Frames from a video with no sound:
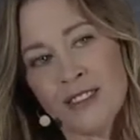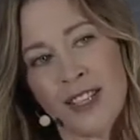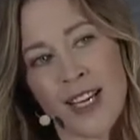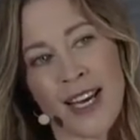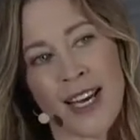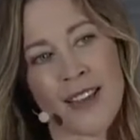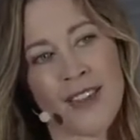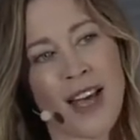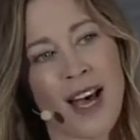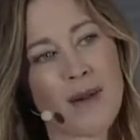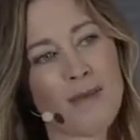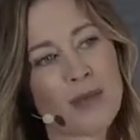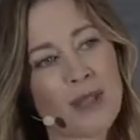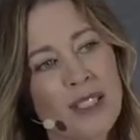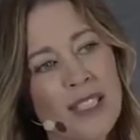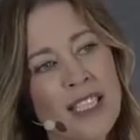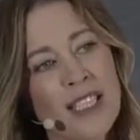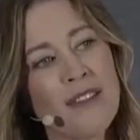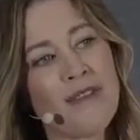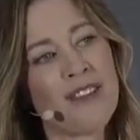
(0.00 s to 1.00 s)
and that
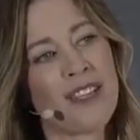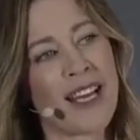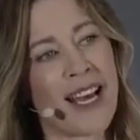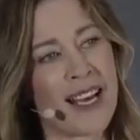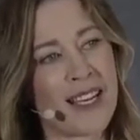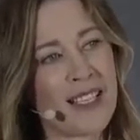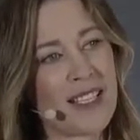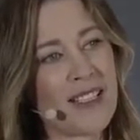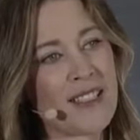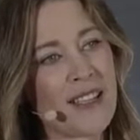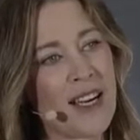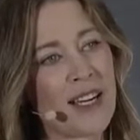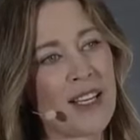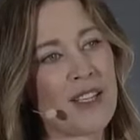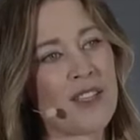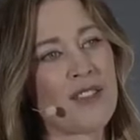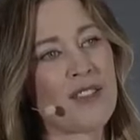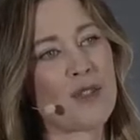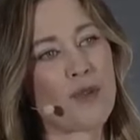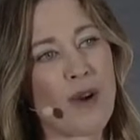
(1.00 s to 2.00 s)
belief in
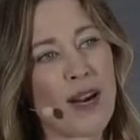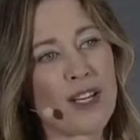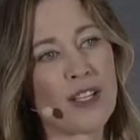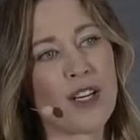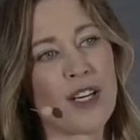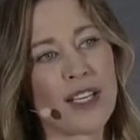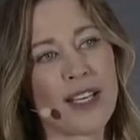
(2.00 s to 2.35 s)
anti-science rhetoric